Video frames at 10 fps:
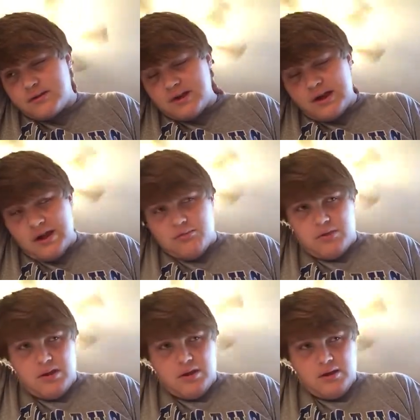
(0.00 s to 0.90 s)
can
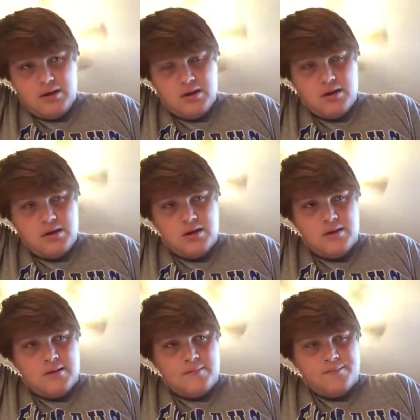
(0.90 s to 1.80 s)
be
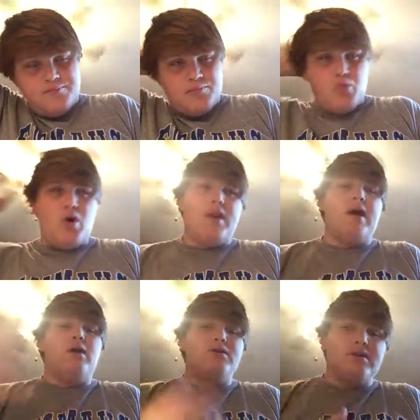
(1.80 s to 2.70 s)
brought
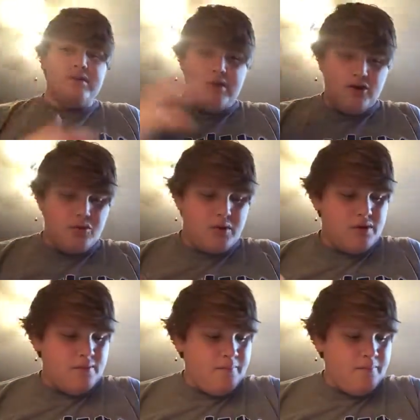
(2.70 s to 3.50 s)
out and dealt with.